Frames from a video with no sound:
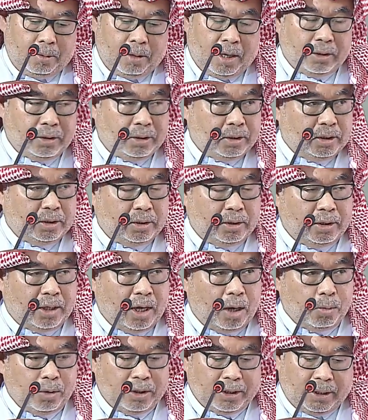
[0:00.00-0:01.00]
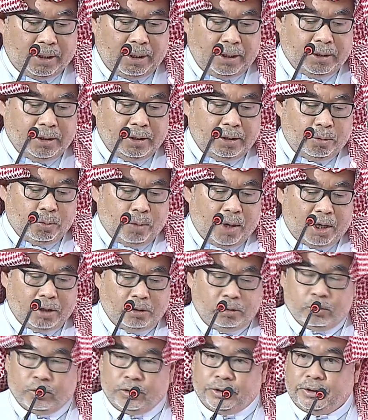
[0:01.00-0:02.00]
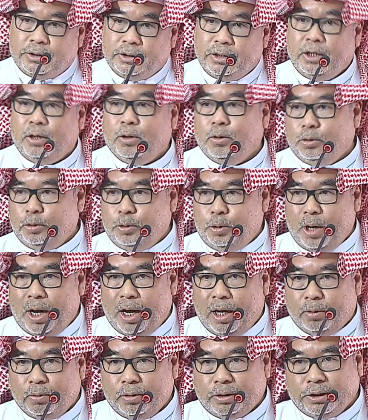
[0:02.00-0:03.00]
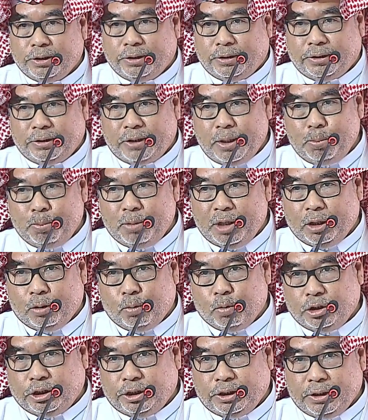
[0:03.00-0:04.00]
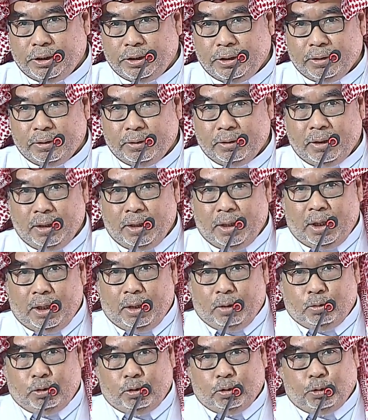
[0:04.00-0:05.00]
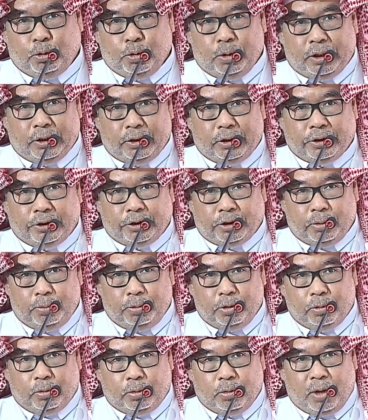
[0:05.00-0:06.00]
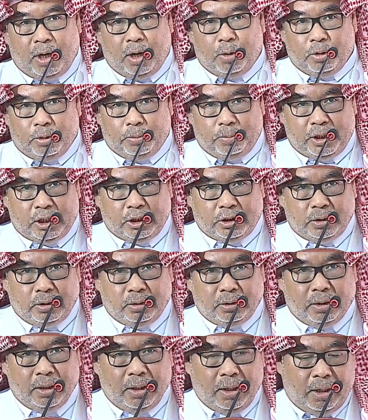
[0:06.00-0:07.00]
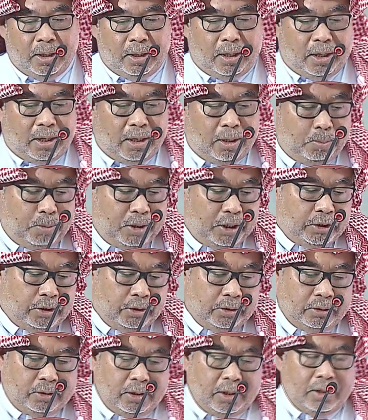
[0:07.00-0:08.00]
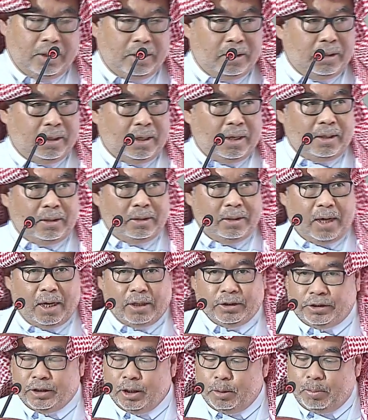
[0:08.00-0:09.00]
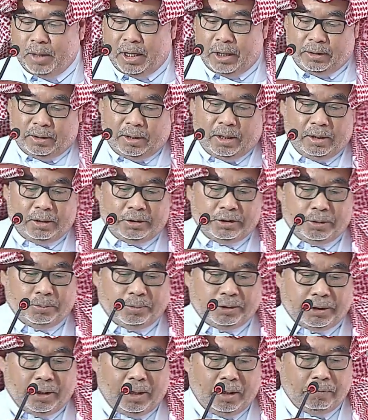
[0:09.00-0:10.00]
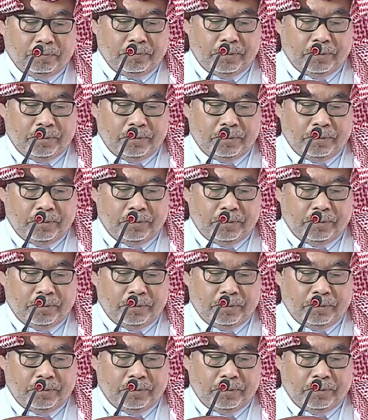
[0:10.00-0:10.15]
in our clinic, we are use DLQI, which is simple questionnaire we usually distribute to our patient. Patient answer by themselves.